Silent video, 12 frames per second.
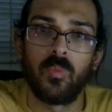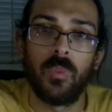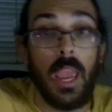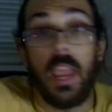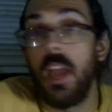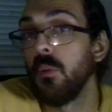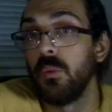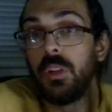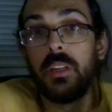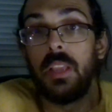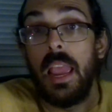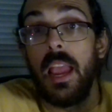Hey, I
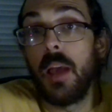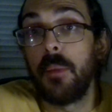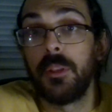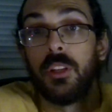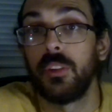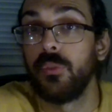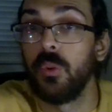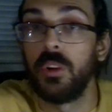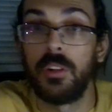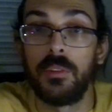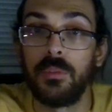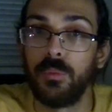wanted, hey, I've been looking forward
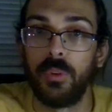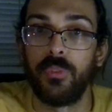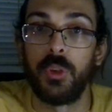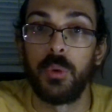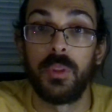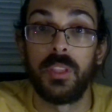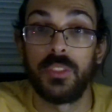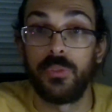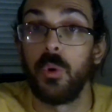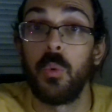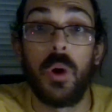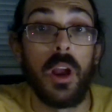to reviewing this for
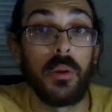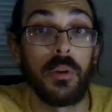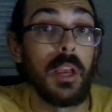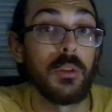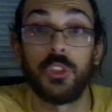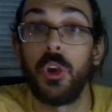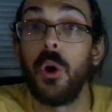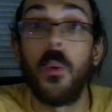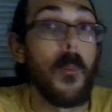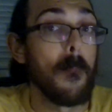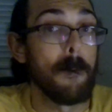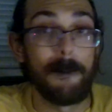a while now, so
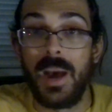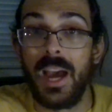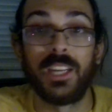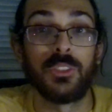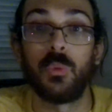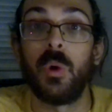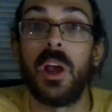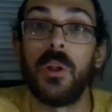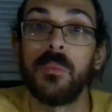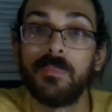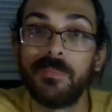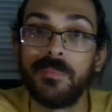might as well.
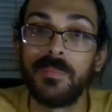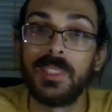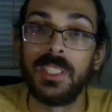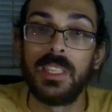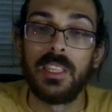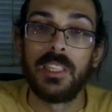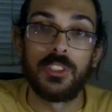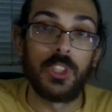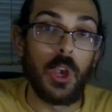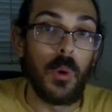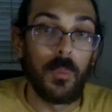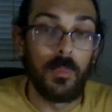
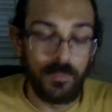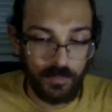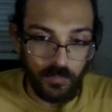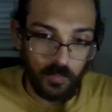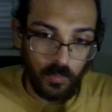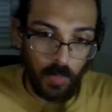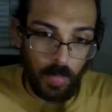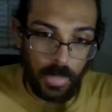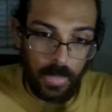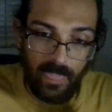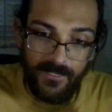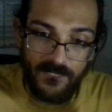So,
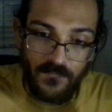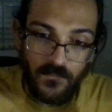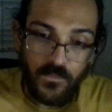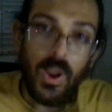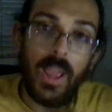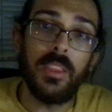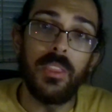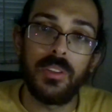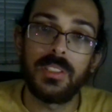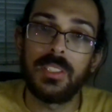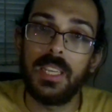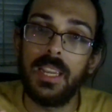Friday the
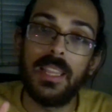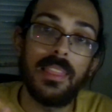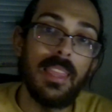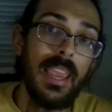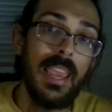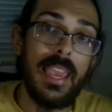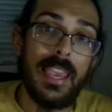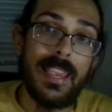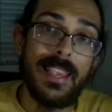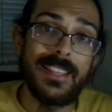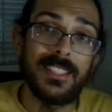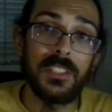13th
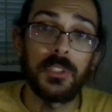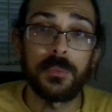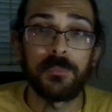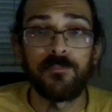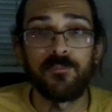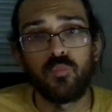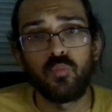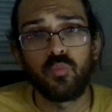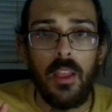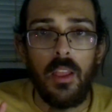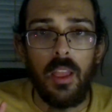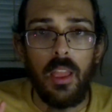is
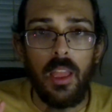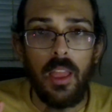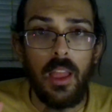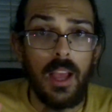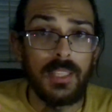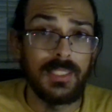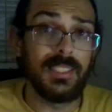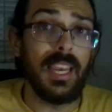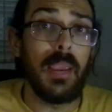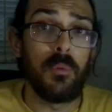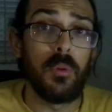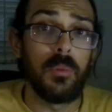a
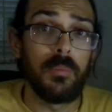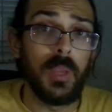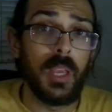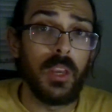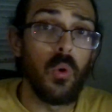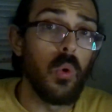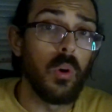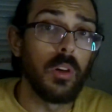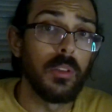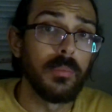staple in horror.